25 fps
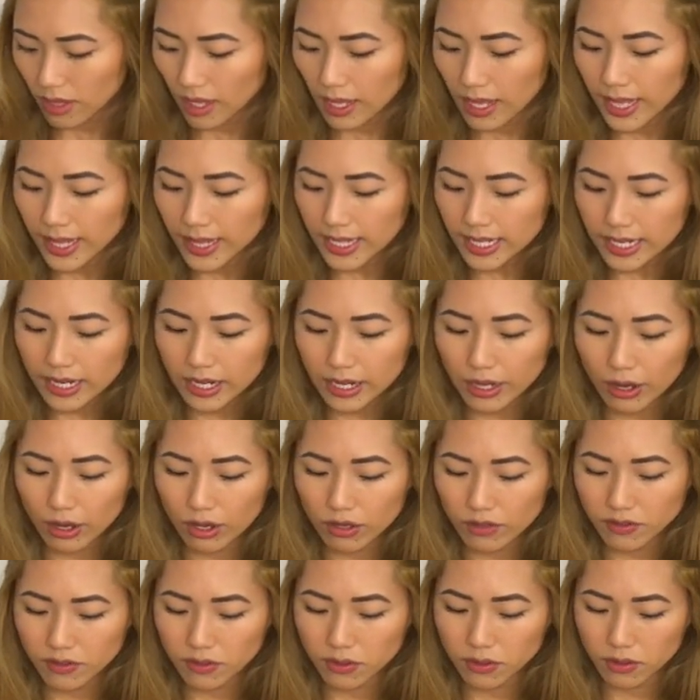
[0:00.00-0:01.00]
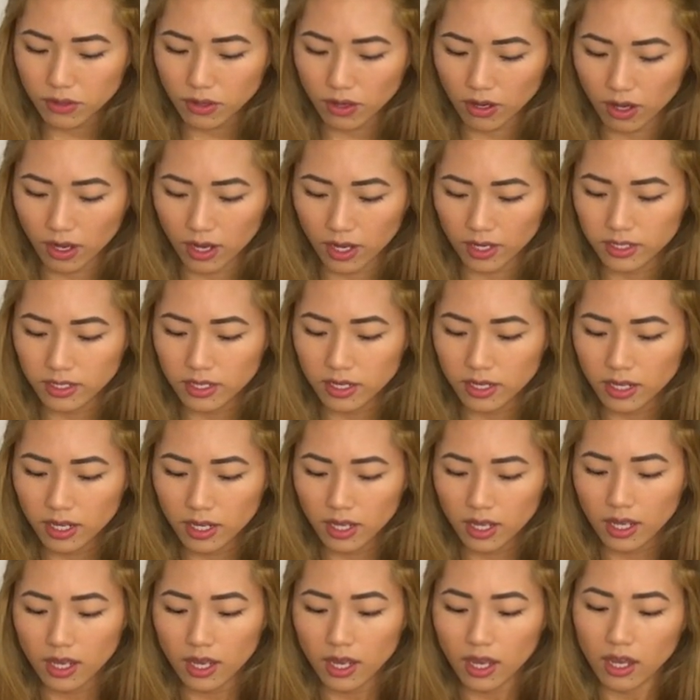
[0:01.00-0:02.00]
And then I also got
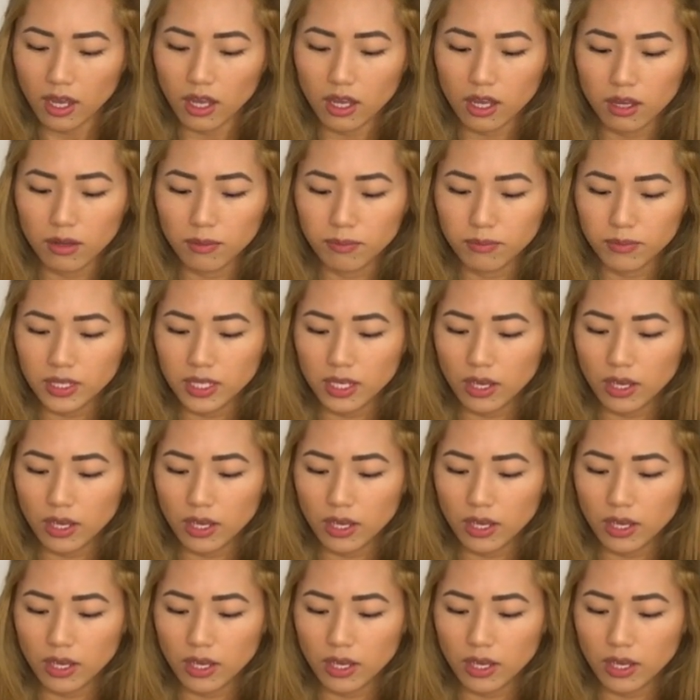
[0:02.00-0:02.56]
a